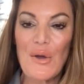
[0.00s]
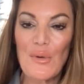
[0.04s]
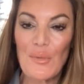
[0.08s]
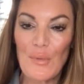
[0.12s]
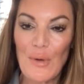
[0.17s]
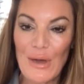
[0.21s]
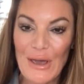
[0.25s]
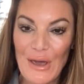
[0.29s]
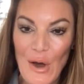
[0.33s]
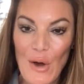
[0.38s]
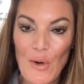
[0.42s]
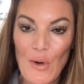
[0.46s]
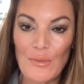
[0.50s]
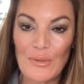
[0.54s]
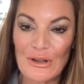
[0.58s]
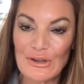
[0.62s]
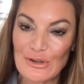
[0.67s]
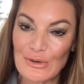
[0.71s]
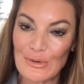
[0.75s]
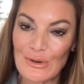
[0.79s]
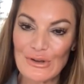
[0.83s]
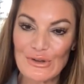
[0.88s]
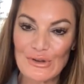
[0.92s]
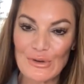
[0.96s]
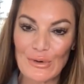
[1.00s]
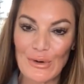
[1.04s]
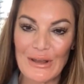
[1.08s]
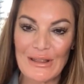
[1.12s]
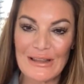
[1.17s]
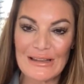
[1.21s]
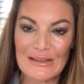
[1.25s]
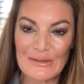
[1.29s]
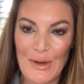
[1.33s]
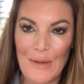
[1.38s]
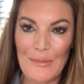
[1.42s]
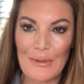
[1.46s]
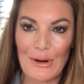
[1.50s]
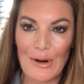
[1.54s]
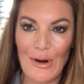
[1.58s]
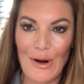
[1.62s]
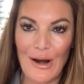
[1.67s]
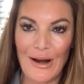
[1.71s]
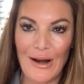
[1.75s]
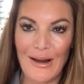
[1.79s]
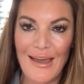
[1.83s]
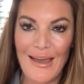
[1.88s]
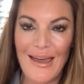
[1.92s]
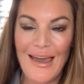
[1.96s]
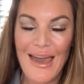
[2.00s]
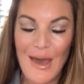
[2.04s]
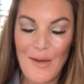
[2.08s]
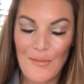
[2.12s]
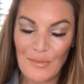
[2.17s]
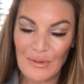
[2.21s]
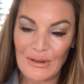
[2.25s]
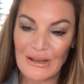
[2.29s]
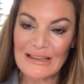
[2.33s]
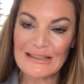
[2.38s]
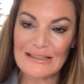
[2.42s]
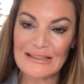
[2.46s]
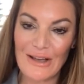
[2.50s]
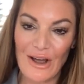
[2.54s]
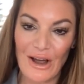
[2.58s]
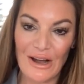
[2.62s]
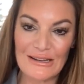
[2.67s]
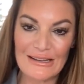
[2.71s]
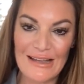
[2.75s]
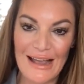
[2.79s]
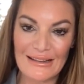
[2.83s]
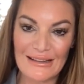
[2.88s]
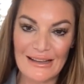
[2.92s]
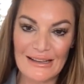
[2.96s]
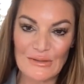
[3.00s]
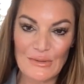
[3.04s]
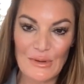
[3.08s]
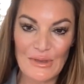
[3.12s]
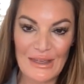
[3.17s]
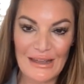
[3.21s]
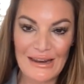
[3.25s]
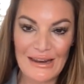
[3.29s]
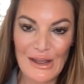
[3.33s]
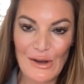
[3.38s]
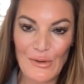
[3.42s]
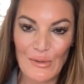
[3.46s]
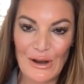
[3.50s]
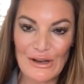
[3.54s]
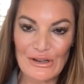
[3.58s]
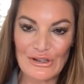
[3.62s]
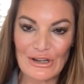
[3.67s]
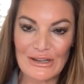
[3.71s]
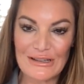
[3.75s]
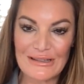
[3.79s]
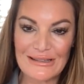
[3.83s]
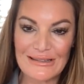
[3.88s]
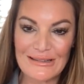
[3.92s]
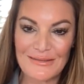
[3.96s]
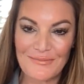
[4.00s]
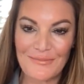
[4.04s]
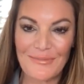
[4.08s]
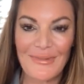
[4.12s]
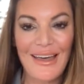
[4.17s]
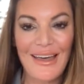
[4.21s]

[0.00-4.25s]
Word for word: We hope that you enjoy this webinar and please contact us with any questions.